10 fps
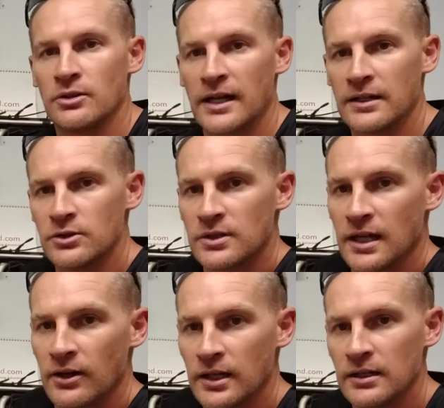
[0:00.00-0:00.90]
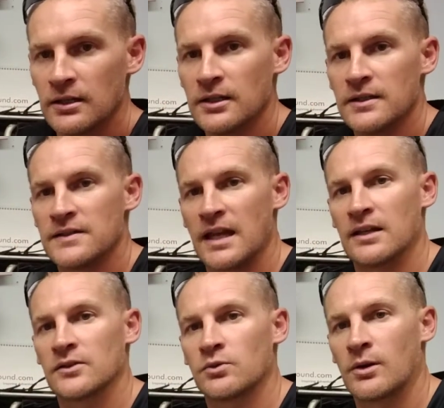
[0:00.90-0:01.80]
and I do carry
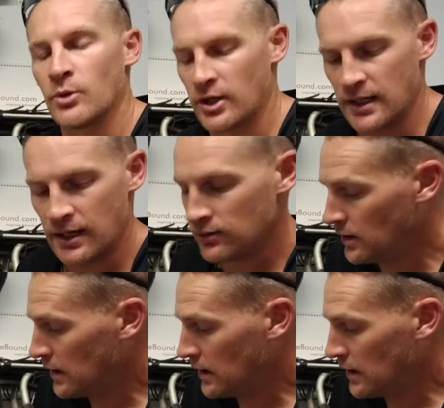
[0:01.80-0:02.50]
sandals, what I'm wearing now.